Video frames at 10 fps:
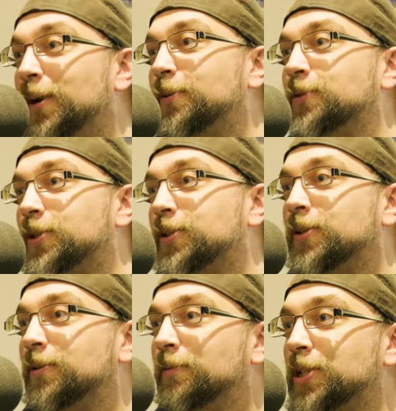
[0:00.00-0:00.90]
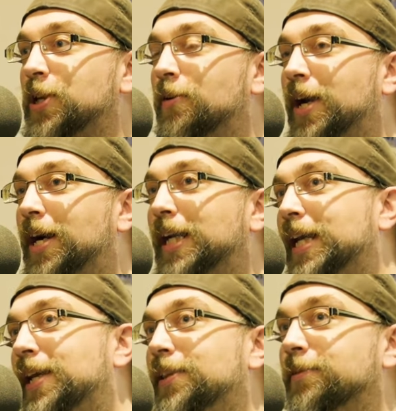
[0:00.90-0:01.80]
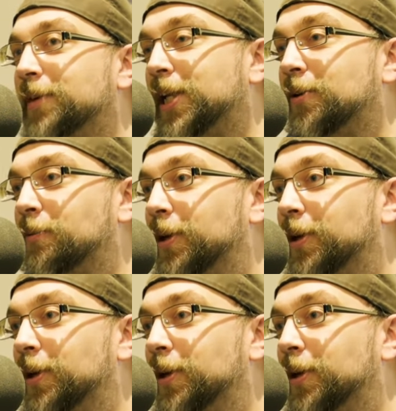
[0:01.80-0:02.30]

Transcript: Ghost, what's going on in the video